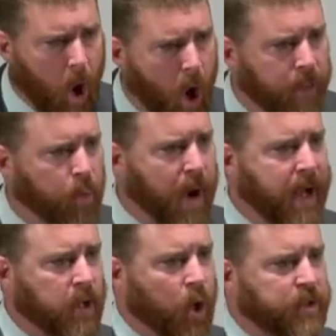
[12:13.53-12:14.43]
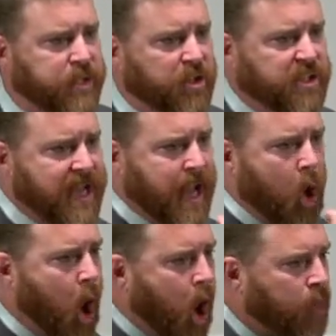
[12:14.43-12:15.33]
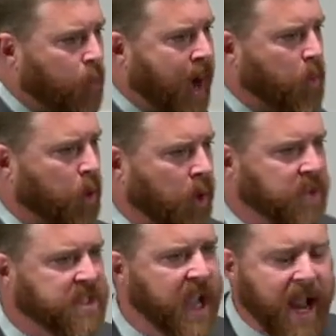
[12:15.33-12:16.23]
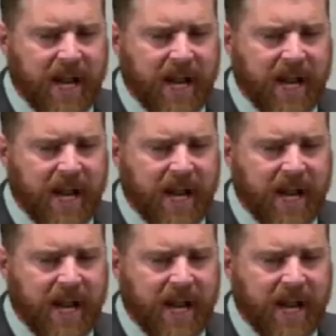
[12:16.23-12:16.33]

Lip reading: all the right clothes and you're saying all the right words,